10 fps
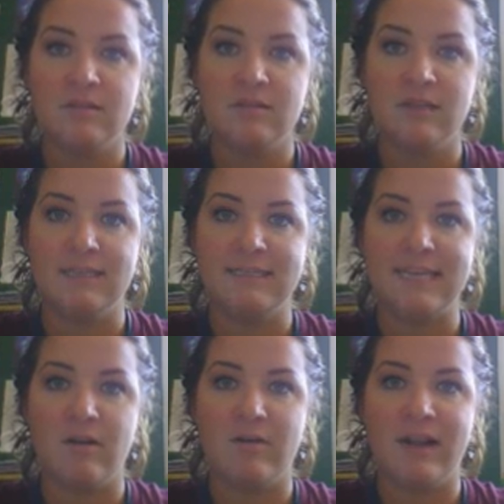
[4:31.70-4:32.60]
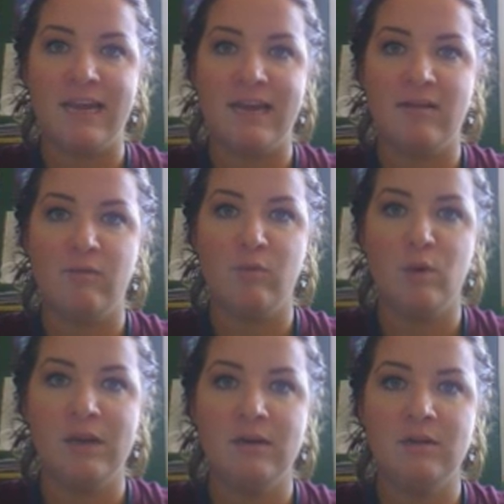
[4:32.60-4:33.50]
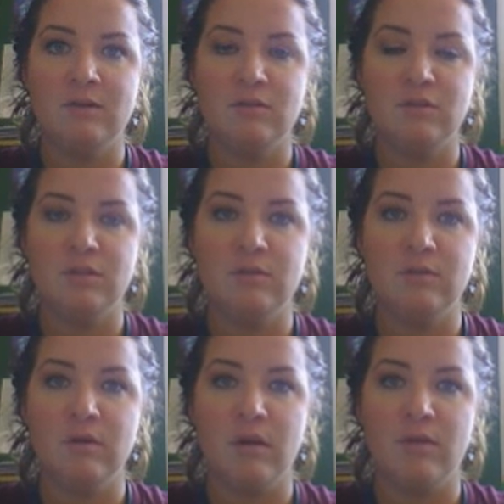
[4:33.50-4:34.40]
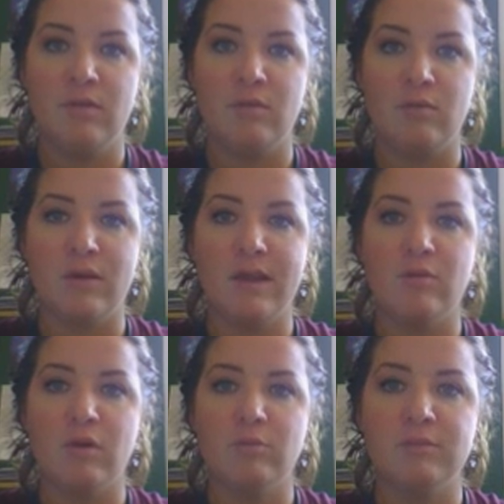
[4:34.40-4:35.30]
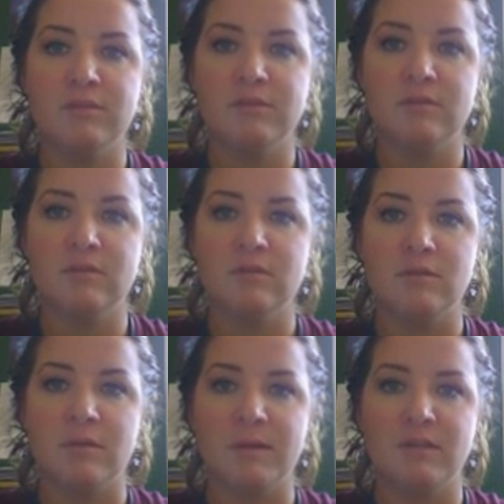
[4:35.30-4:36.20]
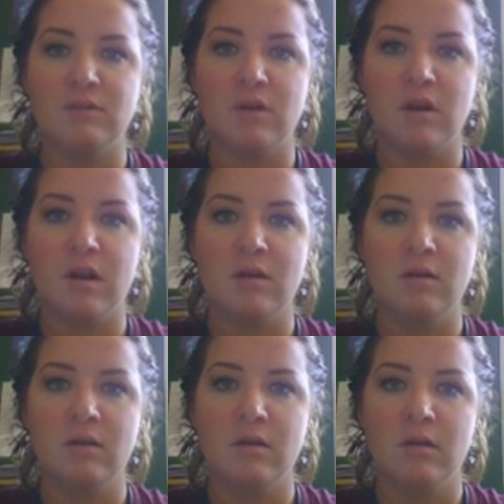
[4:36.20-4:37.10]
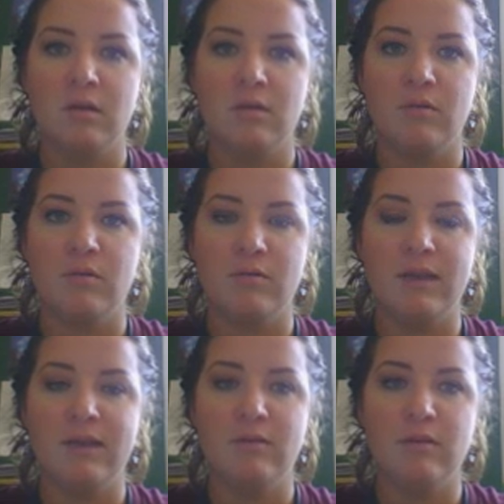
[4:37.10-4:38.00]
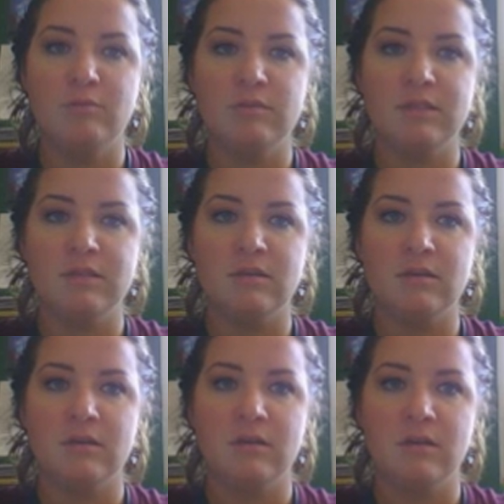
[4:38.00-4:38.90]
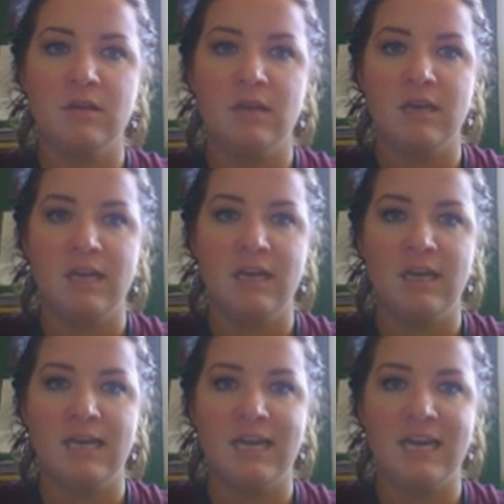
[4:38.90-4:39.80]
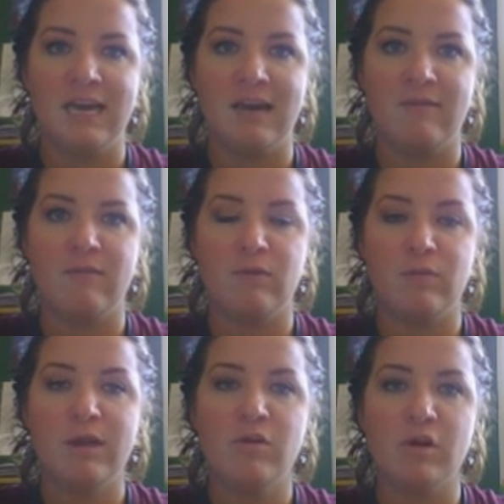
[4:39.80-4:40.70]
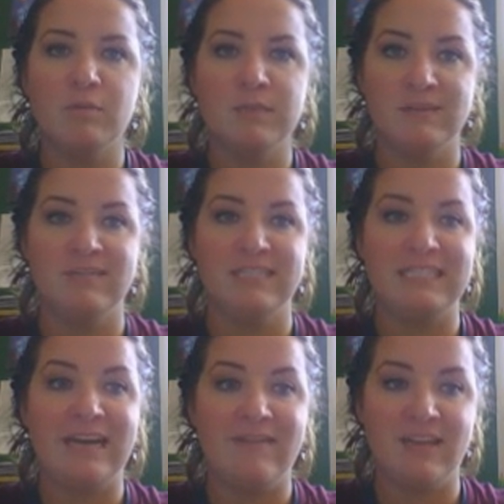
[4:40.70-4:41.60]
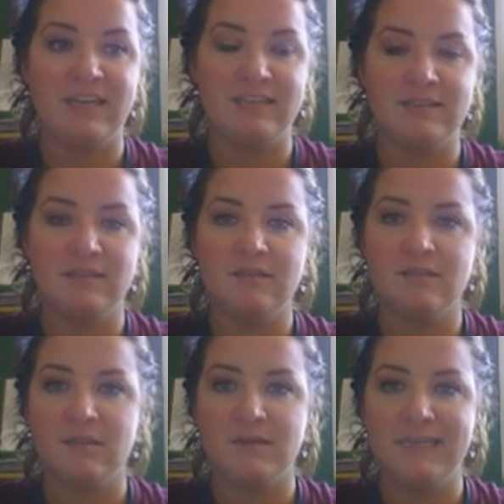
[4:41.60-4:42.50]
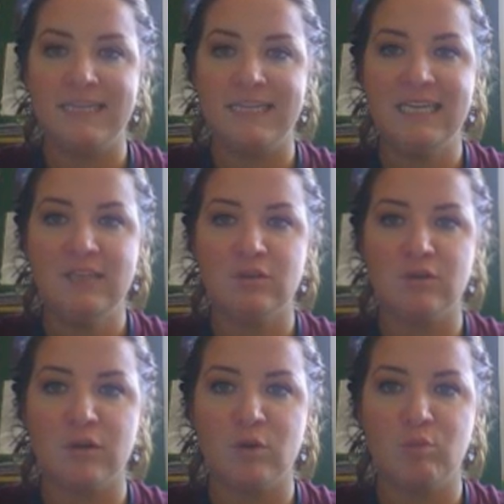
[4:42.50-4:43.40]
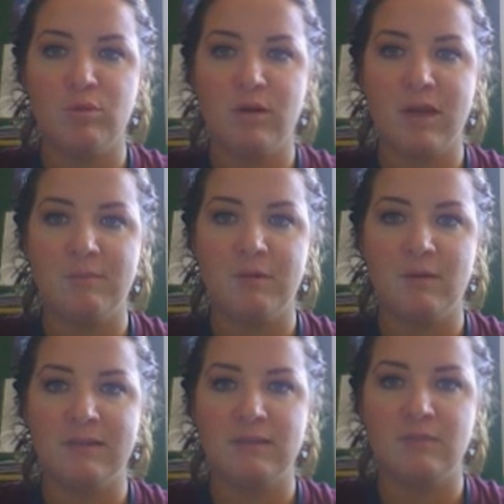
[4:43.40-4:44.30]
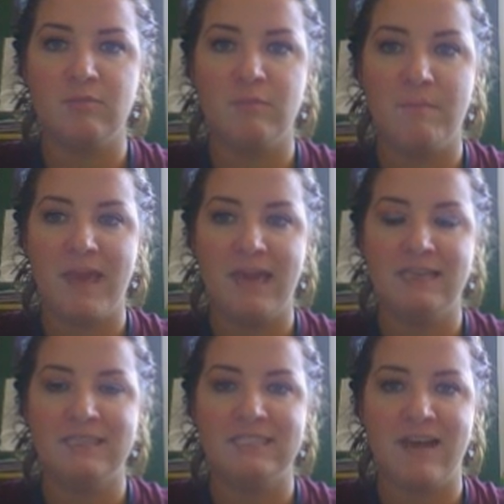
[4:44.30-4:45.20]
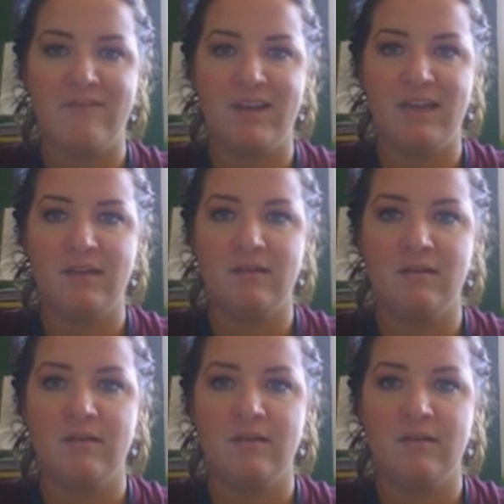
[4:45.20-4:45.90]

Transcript: So let's count. I have 1, 2, 3 groups. So I'm going to draw 3 groups. And I have 3 groups of 7. So in each group, I'm going to make 7.